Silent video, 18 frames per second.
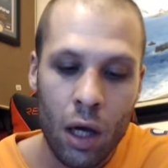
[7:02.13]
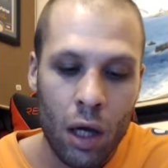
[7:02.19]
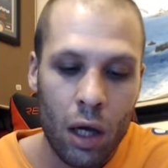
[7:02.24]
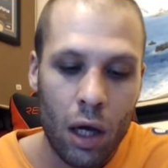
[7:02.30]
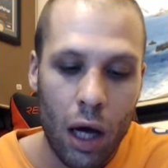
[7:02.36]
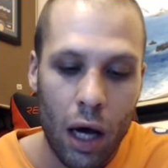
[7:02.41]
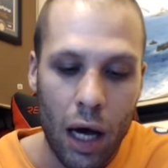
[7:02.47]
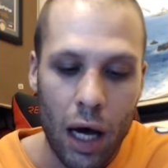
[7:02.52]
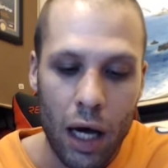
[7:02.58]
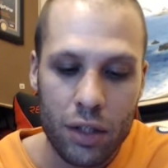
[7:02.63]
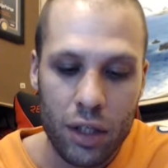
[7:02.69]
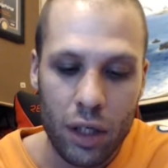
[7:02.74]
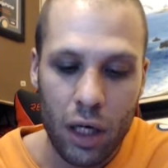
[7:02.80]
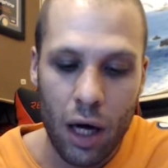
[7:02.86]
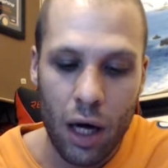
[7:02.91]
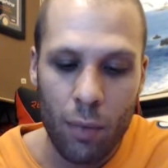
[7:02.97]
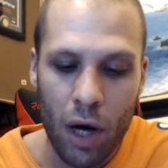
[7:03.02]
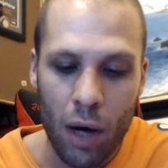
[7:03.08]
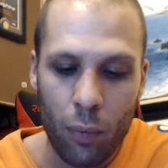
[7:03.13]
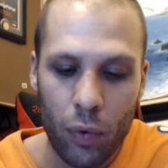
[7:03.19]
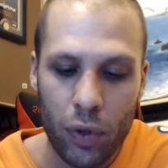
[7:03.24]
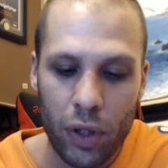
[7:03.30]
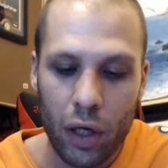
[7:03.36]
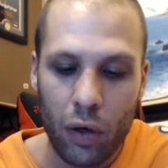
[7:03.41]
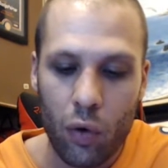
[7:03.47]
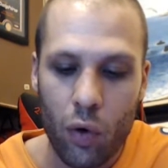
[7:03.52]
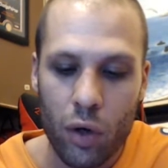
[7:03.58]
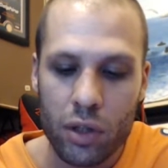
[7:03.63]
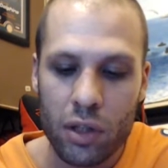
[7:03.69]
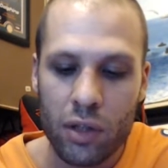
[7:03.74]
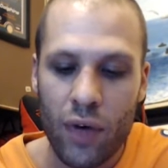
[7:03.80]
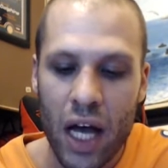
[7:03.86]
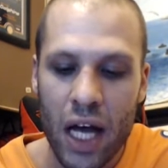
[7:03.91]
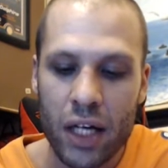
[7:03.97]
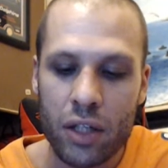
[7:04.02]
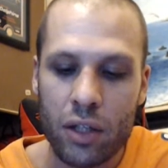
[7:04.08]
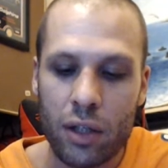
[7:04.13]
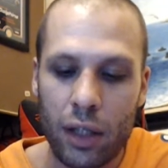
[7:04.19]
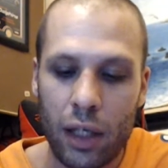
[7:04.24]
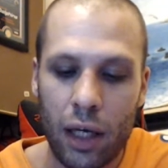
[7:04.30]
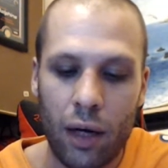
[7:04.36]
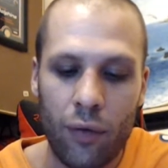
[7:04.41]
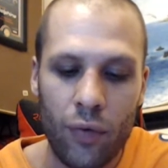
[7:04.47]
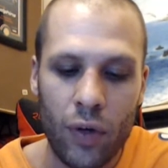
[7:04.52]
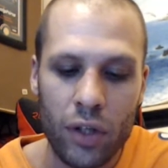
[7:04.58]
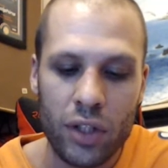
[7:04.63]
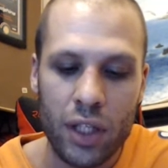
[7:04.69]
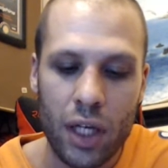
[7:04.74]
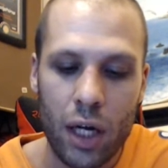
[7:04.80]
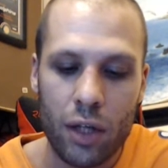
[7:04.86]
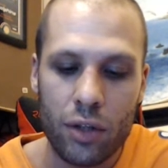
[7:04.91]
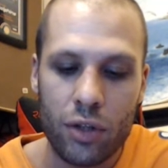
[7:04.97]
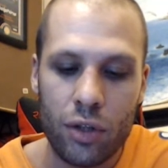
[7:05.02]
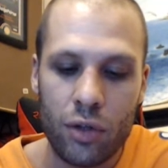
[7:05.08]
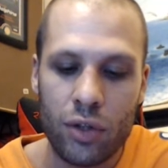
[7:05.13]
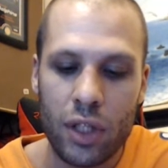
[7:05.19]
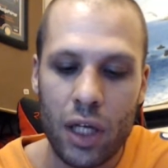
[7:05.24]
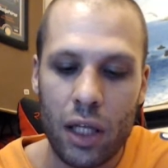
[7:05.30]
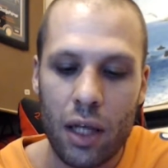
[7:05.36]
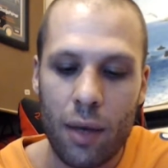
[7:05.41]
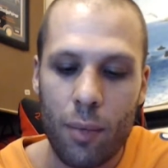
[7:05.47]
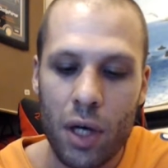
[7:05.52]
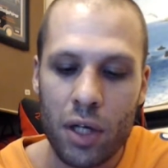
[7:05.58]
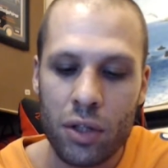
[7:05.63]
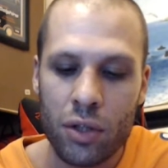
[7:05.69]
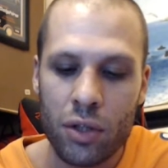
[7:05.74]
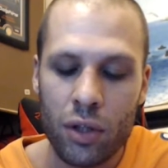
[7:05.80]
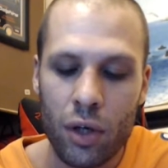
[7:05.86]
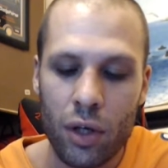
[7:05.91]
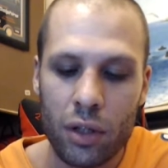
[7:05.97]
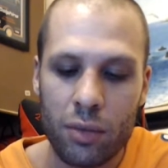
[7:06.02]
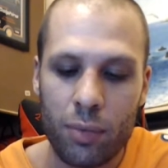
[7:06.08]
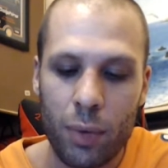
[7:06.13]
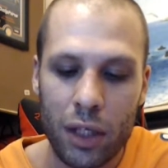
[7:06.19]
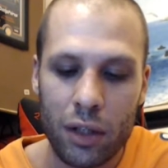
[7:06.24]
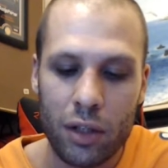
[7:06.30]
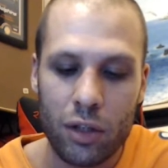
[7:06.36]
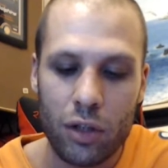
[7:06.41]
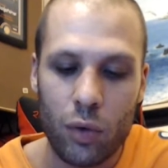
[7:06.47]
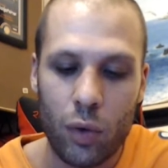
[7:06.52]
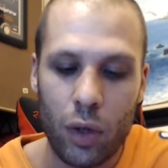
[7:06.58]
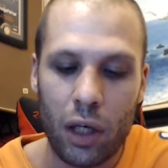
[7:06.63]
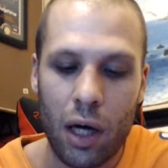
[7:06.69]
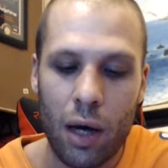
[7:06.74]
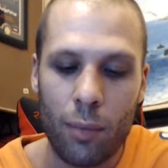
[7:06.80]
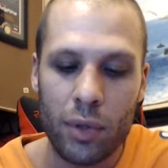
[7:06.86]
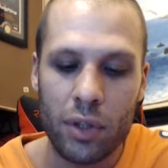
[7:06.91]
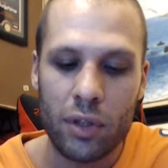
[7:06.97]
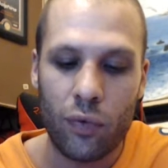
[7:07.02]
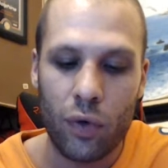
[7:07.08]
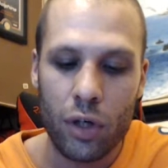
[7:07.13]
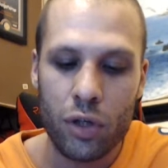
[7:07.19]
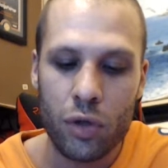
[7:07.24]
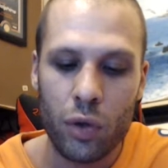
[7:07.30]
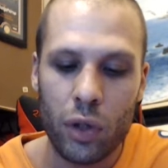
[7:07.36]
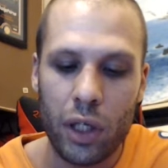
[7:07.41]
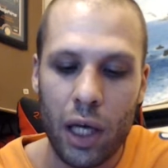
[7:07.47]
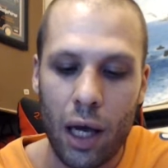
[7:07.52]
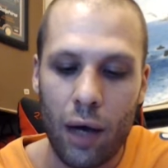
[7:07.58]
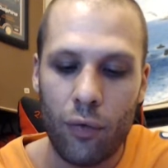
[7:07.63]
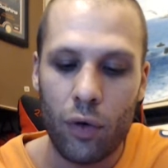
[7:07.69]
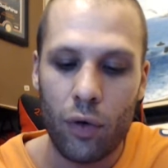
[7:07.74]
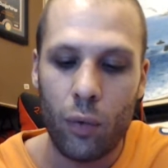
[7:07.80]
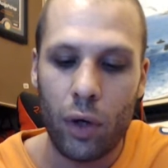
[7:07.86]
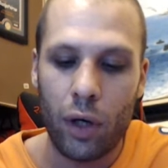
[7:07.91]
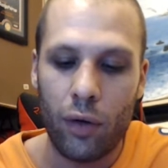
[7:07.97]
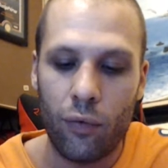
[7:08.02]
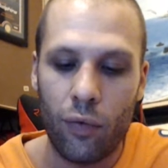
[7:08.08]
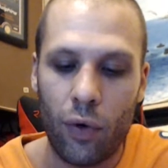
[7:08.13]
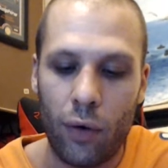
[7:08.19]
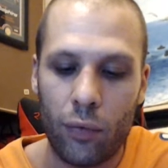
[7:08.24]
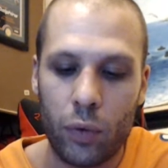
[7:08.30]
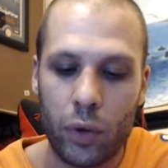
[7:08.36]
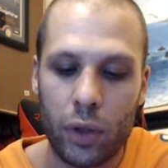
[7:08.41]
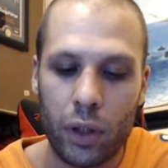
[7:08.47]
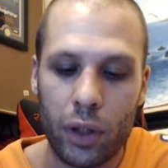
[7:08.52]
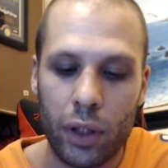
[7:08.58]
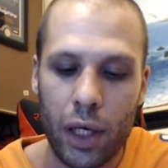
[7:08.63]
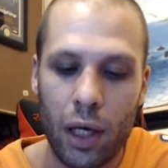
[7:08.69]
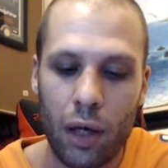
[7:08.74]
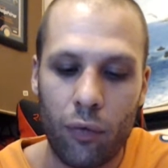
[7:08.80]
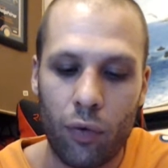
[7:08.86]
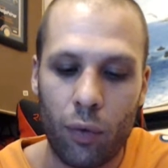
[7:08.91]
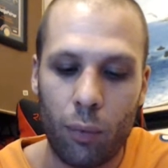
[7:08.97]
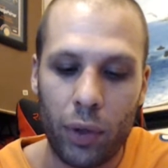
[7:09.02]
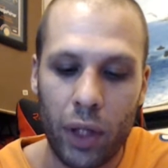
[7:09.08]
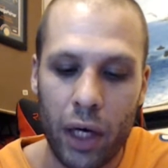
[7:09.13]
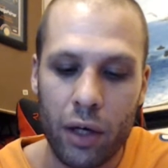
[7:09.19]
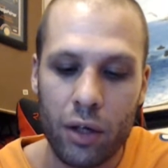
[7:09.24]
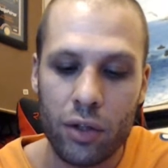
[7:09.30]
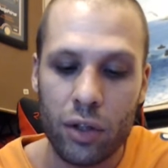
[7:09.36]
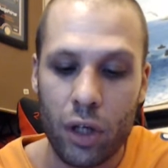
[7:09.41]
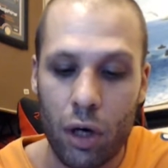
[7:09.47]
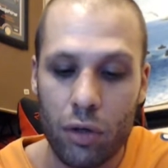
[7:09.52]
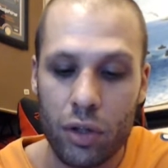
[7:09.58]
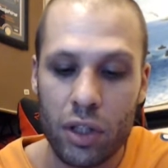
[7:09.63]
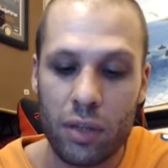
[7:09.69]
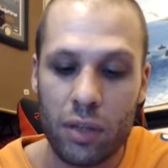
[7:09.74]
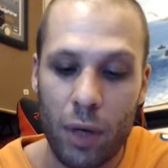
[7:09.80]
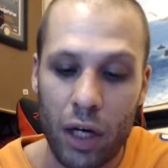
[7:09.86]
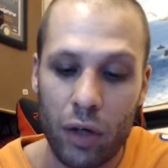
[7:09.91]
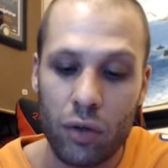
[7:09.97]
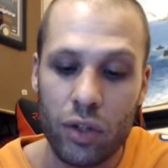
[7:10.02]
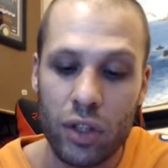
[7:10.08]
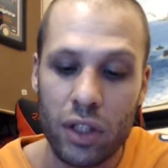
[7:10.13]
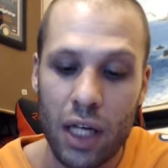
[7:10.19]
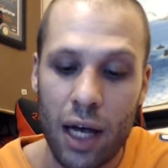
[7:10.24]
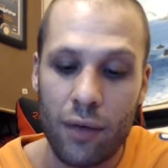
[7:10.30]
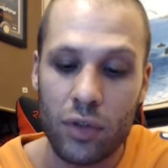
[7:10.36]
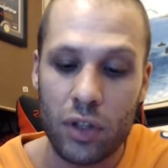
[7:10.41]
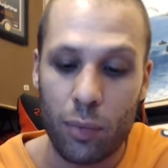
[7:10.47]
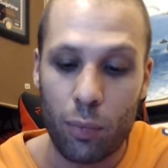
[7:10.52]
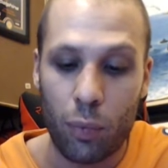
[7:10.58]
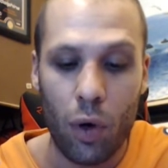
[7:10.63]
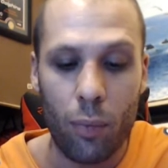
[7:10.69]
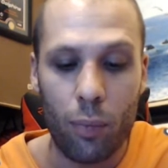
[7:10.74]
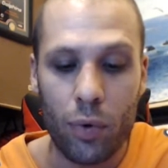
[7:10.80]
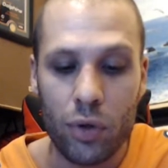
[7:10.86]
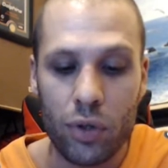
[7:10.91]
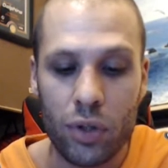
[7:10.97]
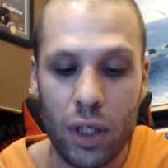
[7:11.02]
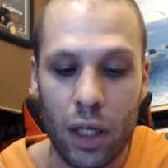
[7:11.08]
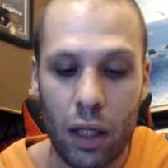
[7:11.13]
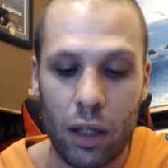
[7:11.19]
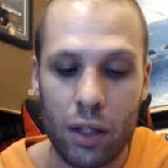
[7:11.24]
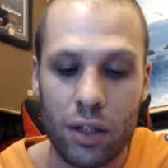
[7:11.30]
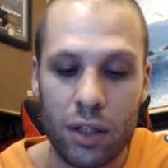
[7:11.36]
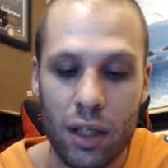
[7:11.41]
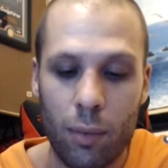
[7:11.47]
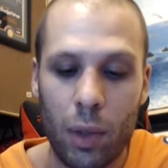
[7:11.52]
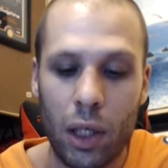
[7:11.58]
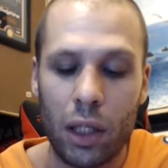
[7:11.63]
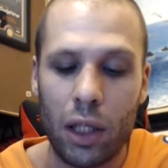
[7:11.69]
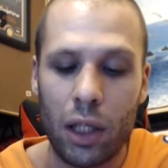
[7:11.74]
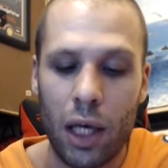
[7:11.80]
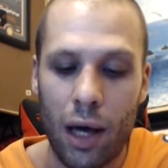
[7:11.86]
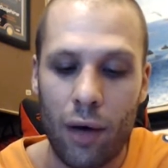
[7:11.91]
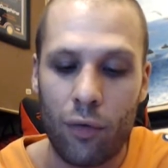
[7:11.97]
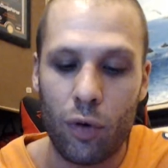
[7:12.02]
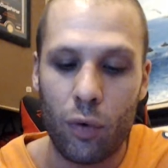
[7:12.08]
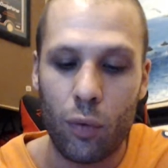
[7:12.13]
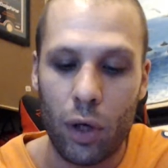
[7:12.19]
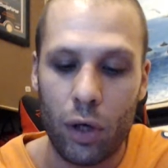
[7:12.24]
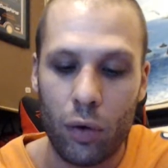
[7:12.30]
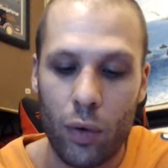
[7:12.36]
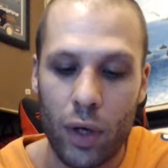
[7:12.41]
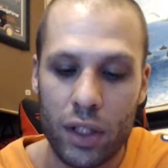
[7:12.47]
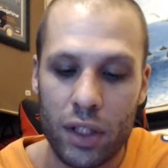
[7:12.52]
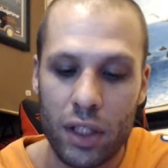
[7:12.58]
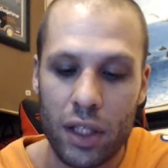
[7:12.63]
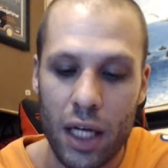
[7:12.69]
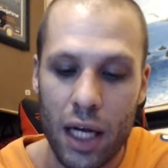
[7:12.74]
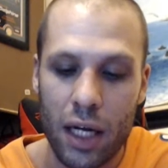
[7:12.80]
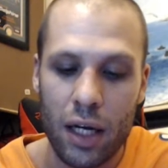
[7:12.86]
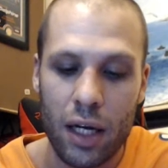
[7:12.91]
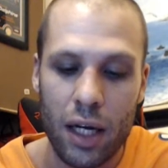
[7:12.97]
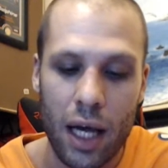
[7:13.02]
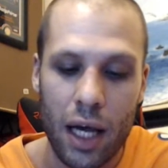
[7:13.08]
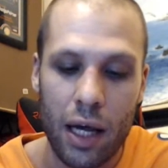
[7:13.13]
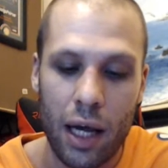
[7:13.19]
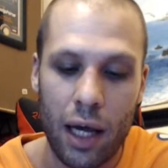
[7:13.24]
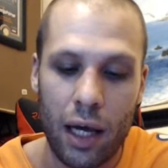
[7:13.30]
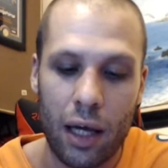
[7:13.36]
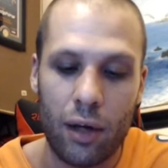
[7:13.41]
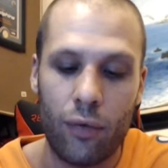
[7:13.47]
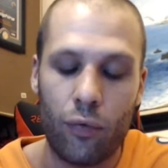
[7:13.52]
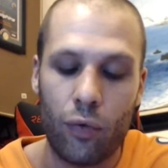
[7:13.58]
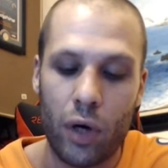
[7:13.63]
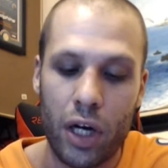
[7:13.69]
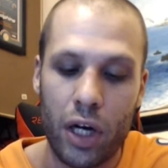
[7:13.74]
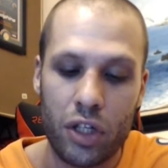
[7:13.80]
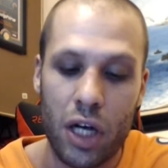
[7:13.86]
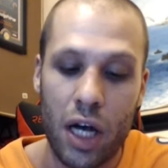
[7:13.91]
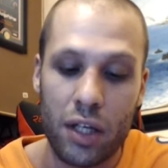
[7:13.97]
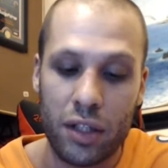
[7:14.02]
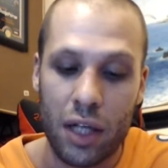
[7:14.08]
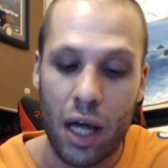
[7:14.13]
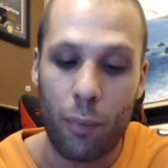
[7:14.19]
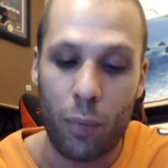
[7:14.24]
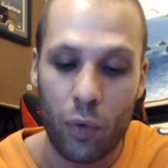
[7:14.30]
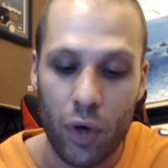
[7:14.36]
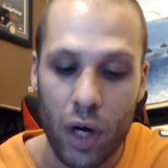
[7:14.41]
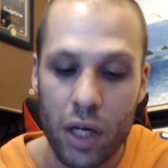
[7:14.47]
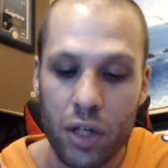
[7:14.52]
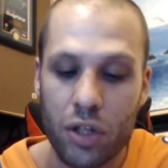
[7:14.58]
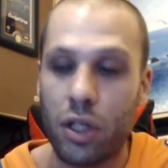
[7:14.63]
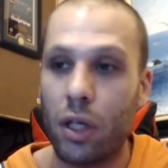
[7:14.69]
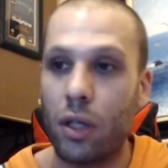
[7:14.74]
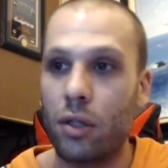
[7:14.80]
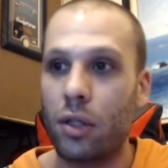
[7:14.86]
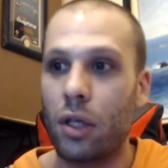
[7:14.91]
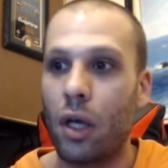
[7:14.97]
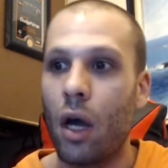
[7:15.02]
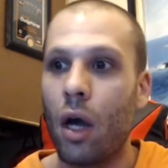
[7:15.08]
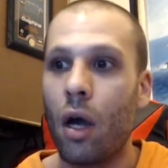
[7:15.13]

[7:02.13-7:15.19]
to come up with a course of action. The NFL said on Tuesday that measures are expected to encompass virtually everyone involved with the league, from players, coaches, medical staff, support personnel, and seemingly everyone who has a day-to-day hand in franchise operations.